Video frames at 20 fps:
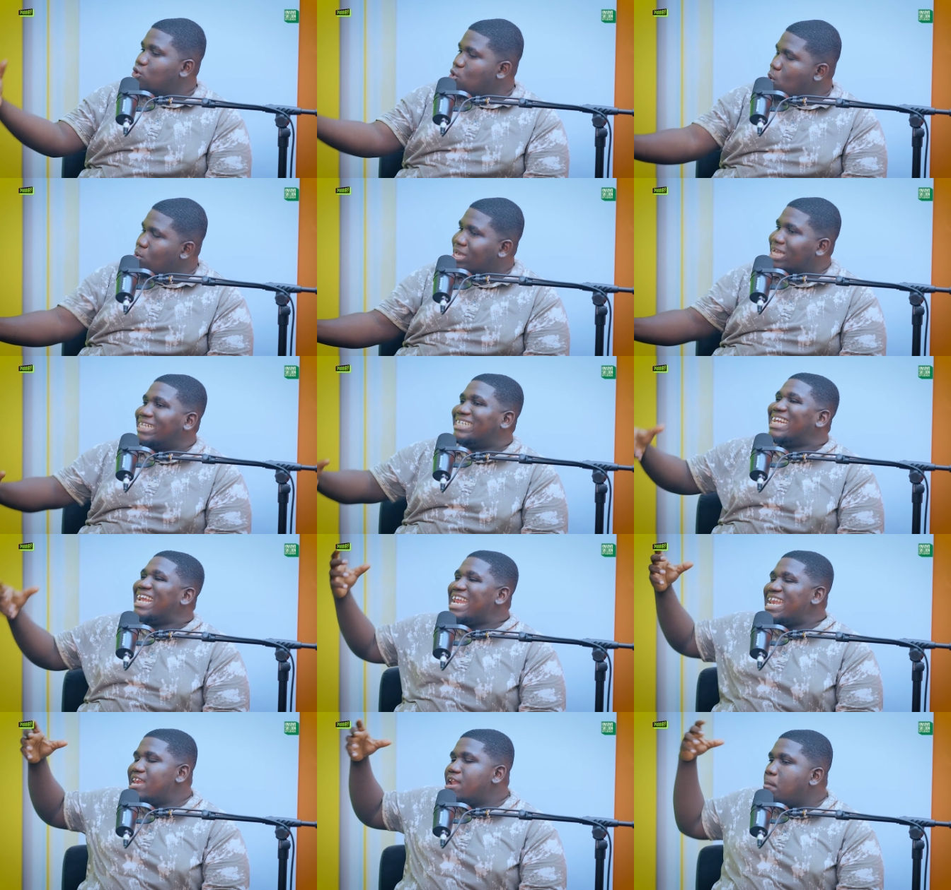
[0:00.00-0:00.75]

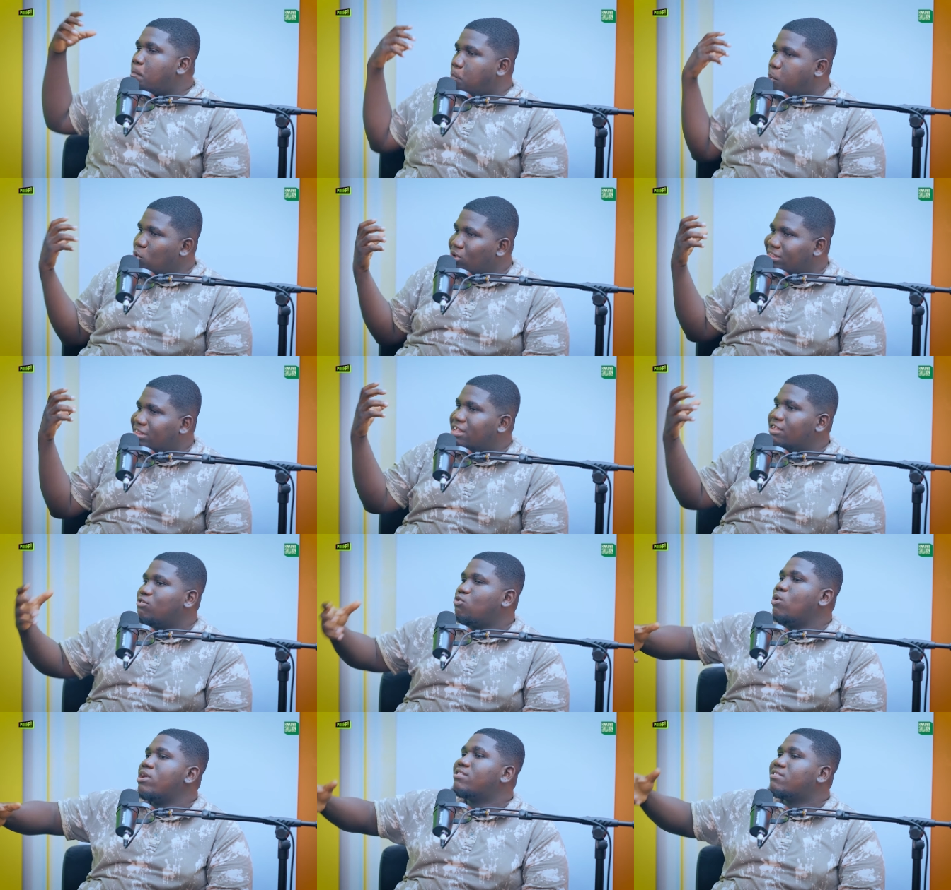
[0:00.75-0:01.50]
Jokic in the in post, the,
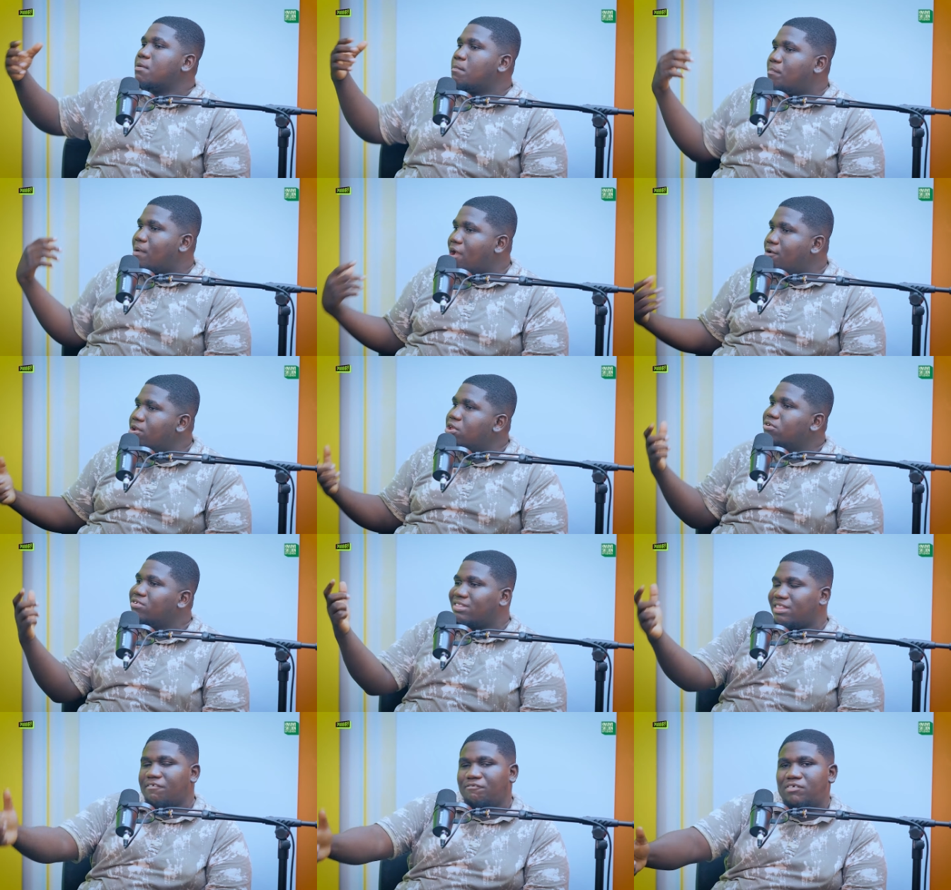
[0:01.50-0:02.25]
he's the going post. to bury
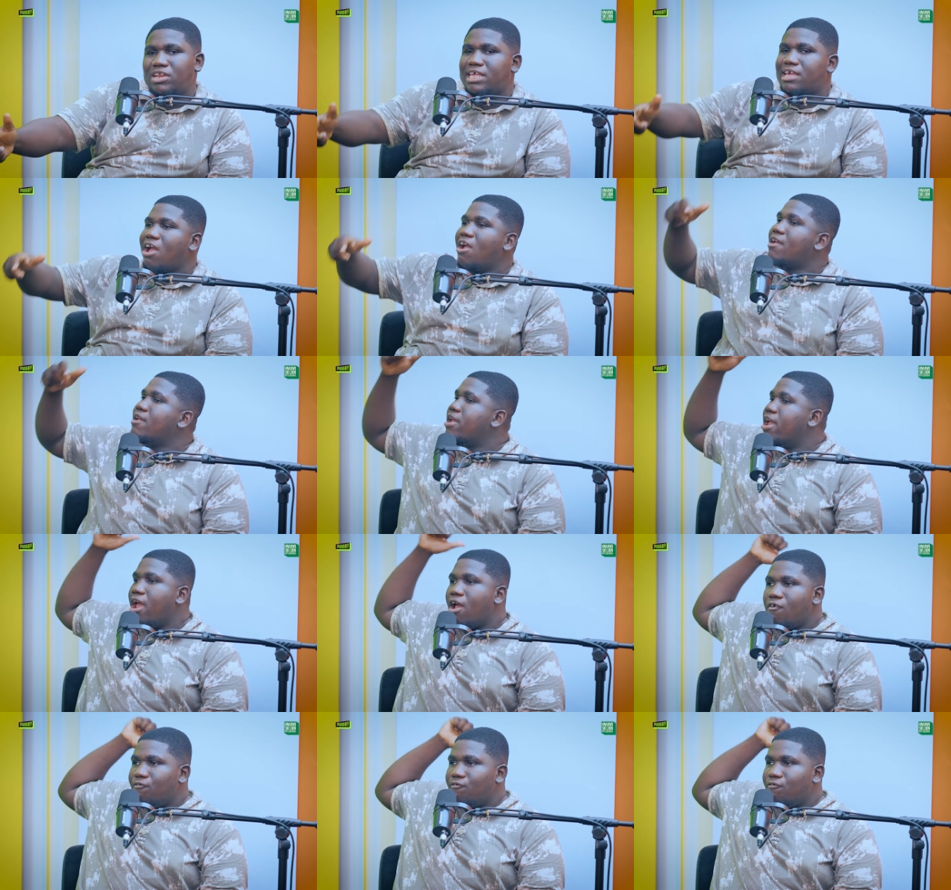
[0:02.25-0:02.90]
you. Stephen Curry